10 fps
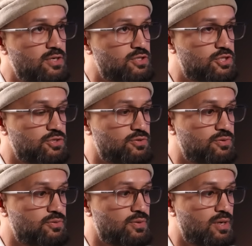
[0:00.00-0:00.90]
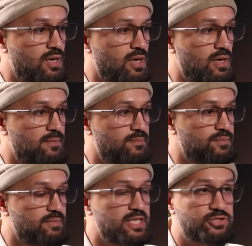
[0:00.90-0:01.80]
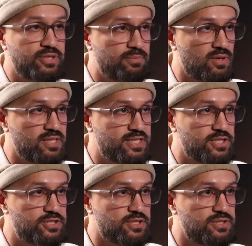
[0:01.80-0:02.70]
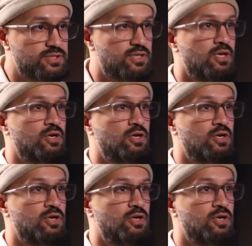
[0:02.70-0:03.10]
to mainstream politicians.